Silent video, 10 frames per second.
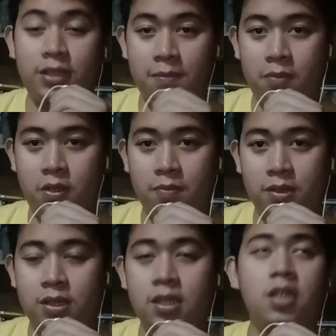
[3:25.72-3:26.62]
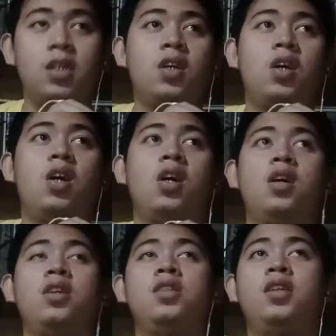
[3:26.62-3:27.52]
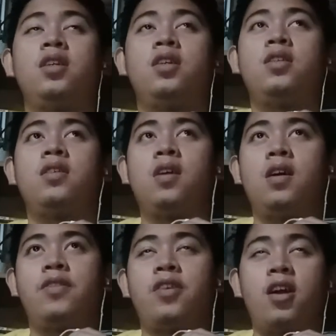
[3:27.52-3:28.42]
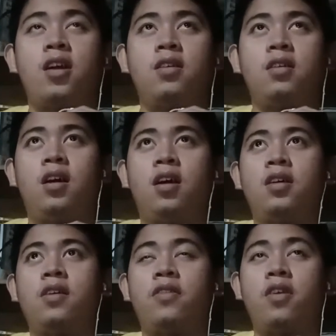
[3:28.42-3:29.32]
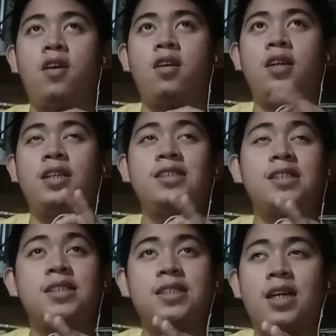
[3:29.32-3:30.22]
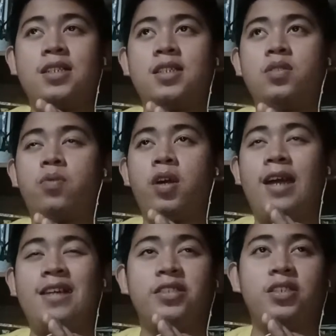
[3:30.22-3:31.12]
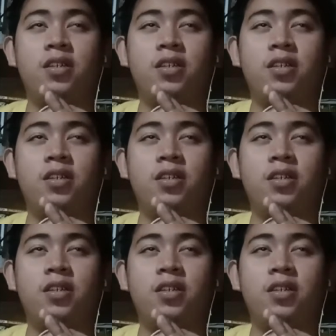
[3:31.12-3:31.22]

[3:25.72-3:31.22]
There are instances where chemotherapy cannot cure